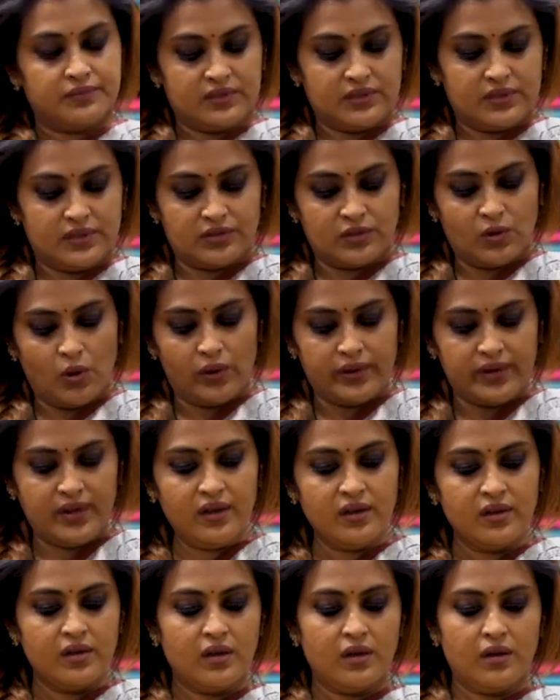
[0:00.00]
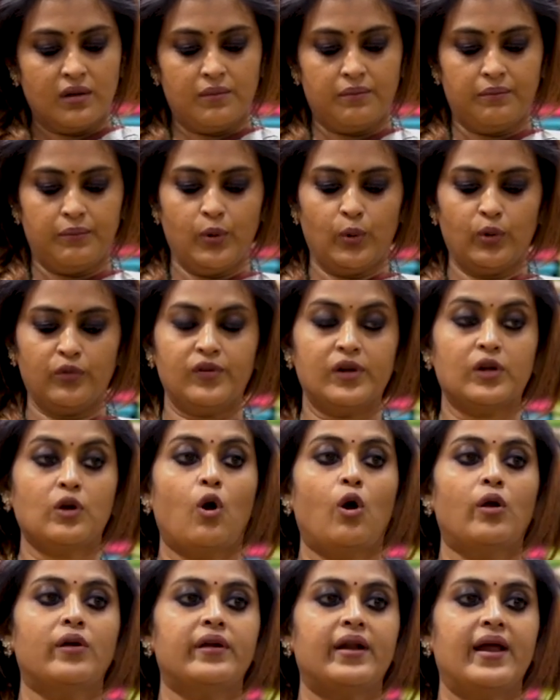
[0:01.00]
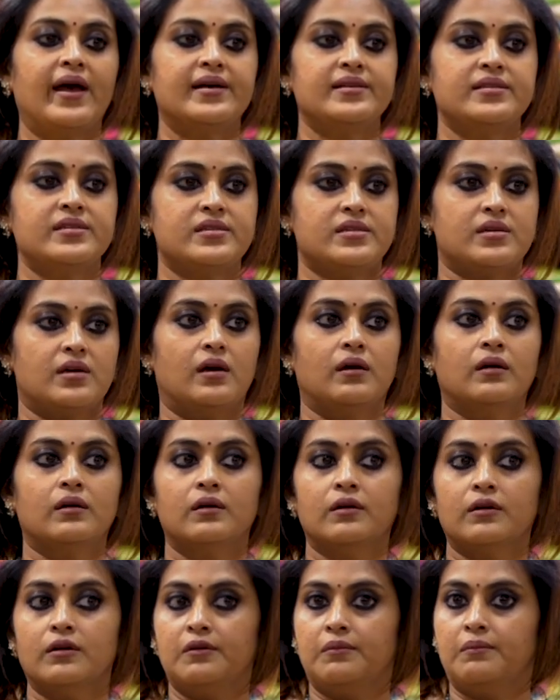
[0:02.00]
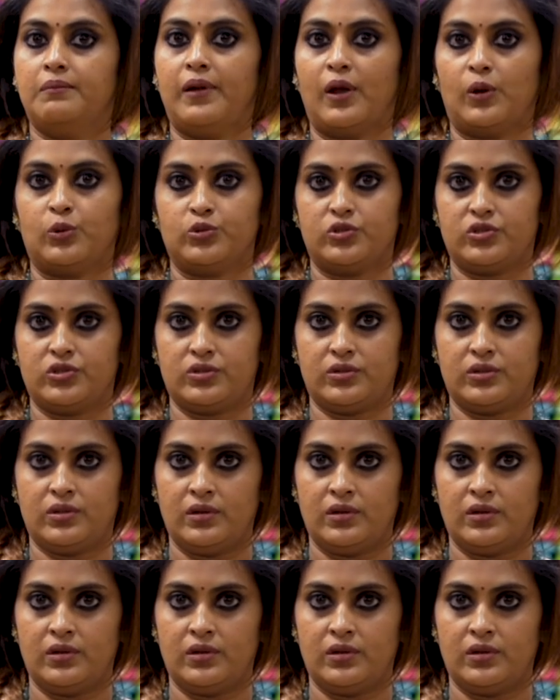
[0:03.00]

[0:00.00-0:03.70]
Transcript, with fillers: It has got a beautiful contrast blouse.